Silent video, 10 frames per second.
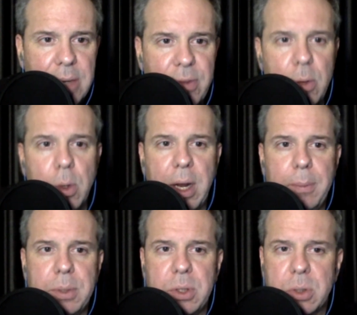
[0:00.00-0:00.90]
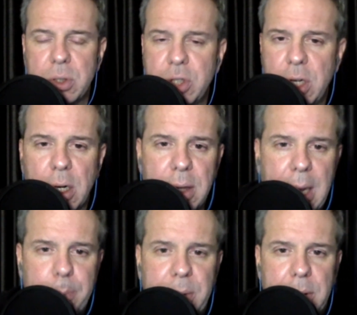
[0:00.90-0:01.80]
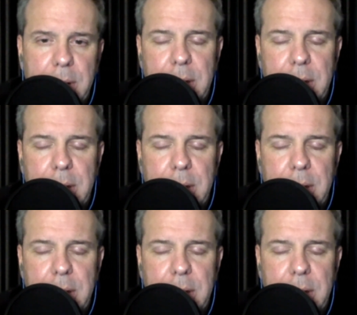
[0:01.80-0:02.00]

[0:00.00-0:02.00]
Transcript: if you weren't able to sort of share in that period and